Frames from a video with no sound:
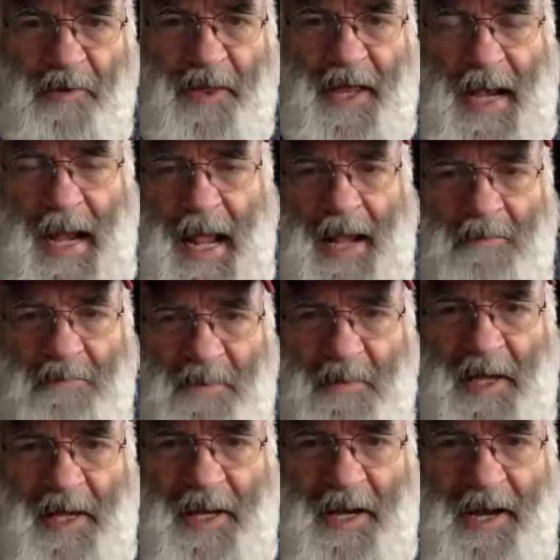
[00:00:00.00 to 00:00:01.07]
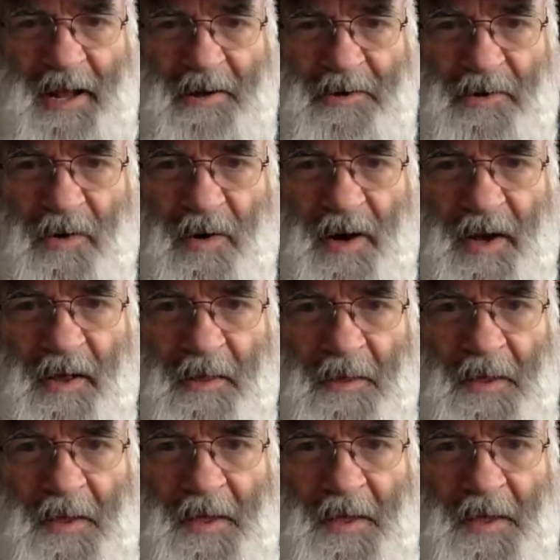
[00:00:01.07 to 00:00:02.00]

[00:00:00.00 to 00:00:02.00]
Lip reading: They named me in an editorial